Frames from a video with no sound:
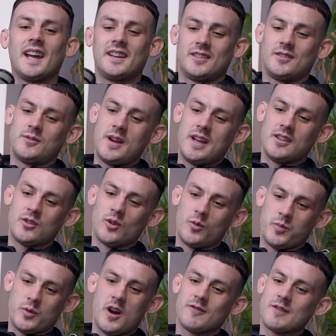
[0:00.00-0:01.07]
went up,
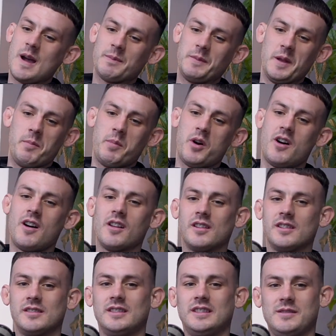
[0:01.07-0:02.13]
got wrapped in a ball.
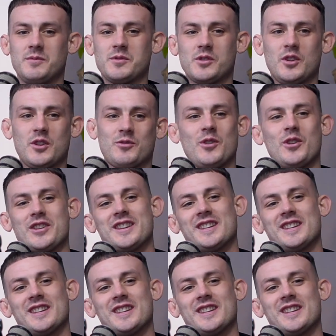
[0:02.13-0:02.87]
I was like, right,